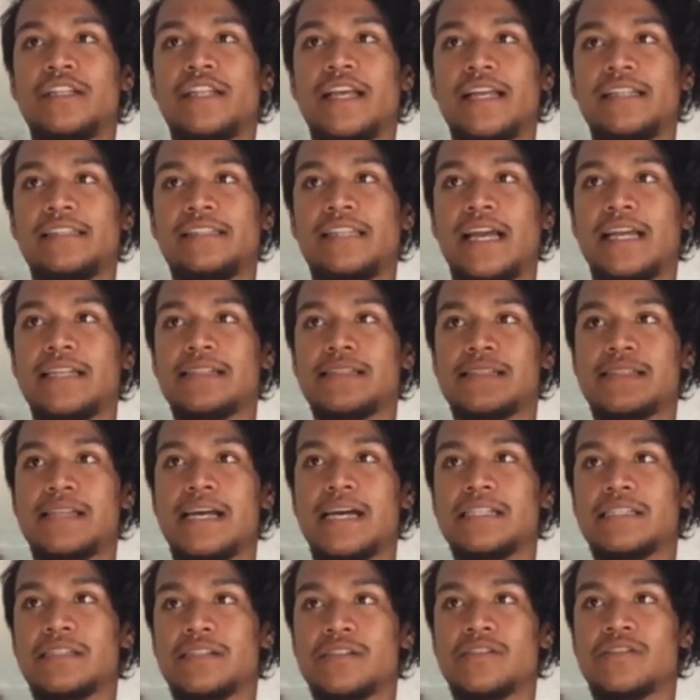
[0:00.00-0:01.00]
that that's
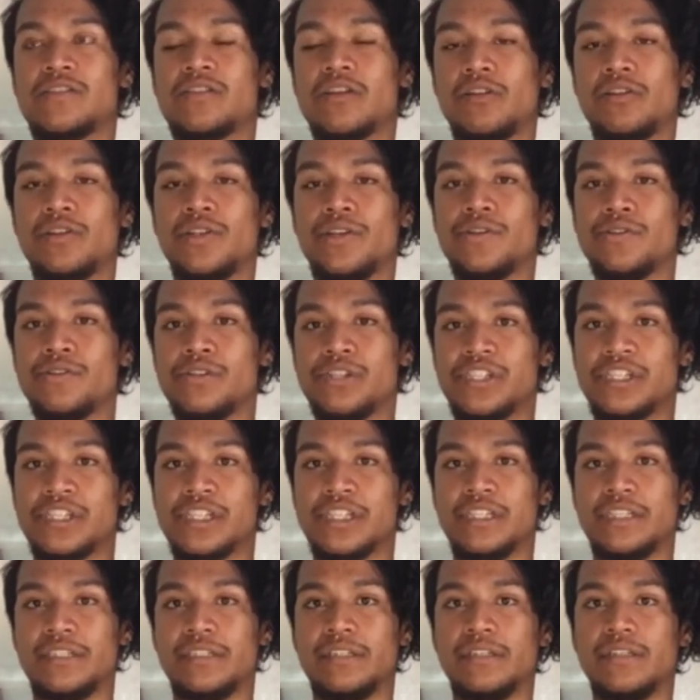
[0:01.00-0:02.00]
not the
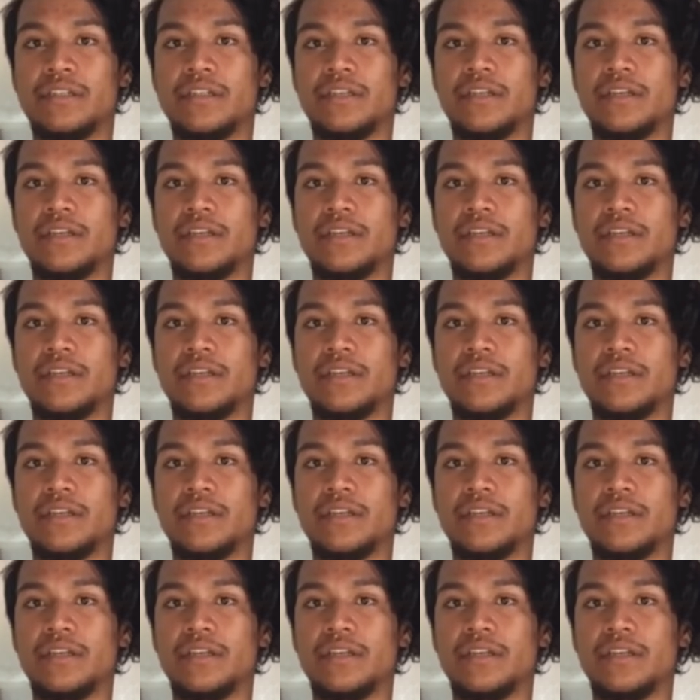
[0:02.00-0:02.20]
solution?